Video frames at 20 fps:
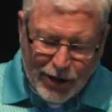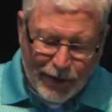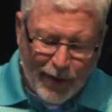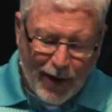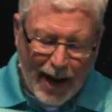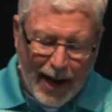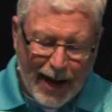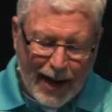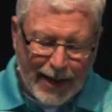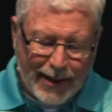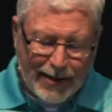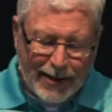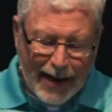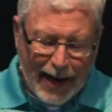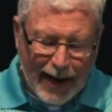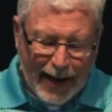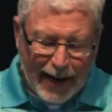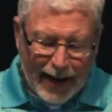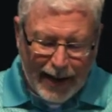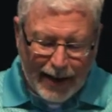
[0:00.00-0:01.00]
finds,
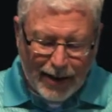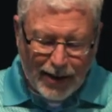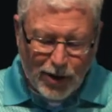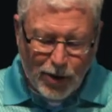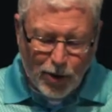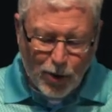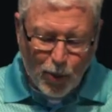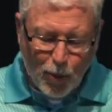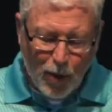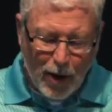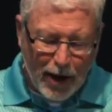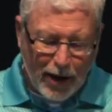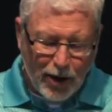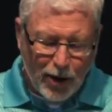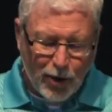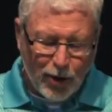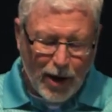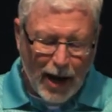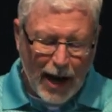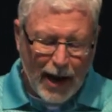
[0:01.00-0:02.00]
and to the one
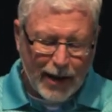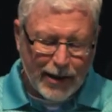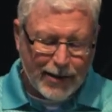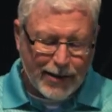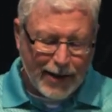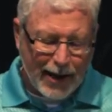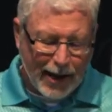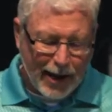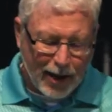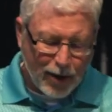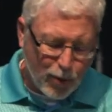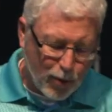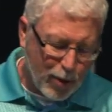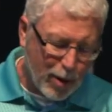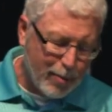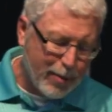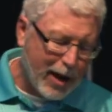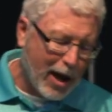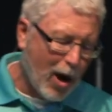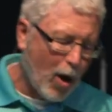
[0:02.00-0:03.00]
who knocks it will
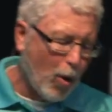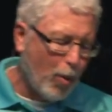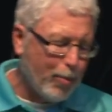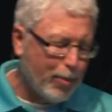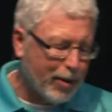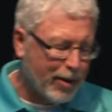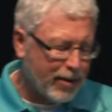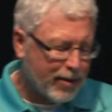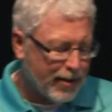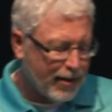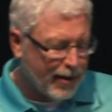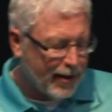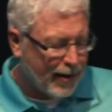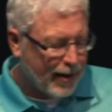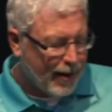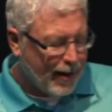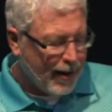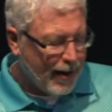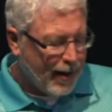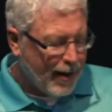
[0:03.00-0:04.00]
be opened.
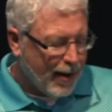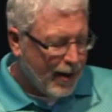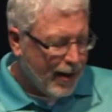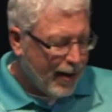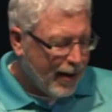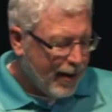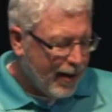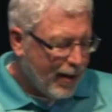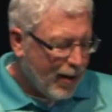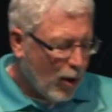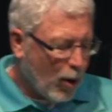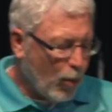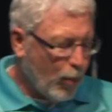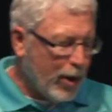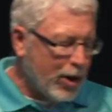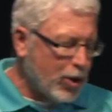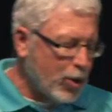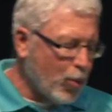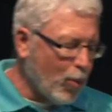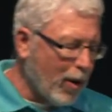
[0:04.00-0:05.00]
Or
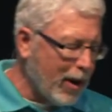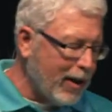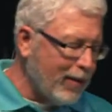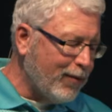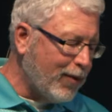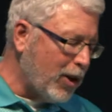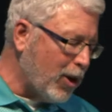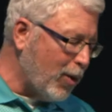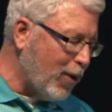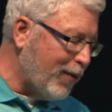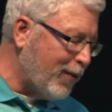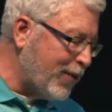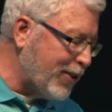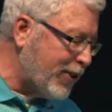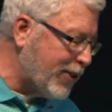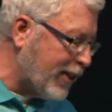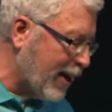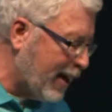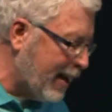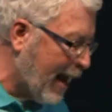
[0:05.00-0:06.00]
which one of you, if his
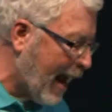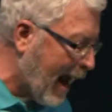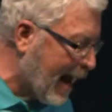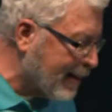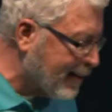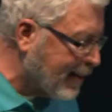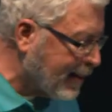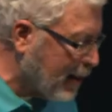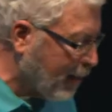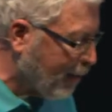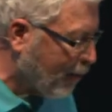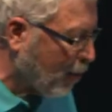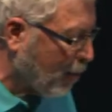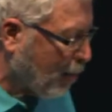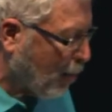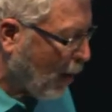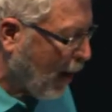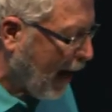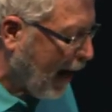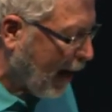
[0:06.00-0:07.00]
son asks him for
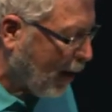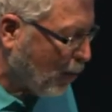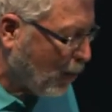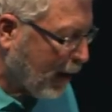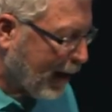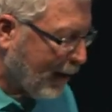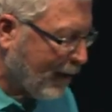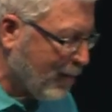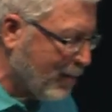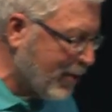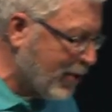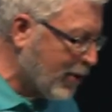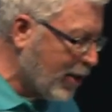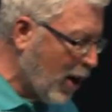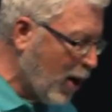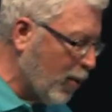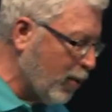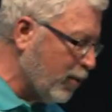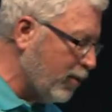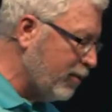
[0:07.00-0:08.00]
bread, will give him a
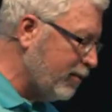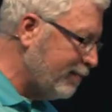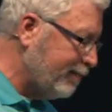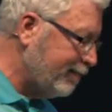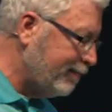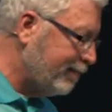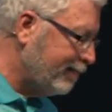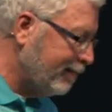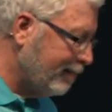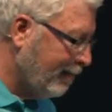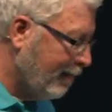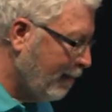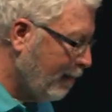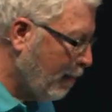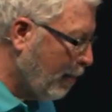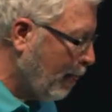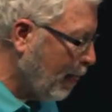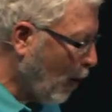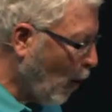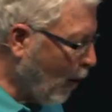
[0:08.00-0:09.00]
stone?
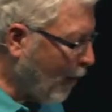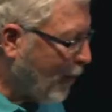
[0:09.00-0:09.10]
Or if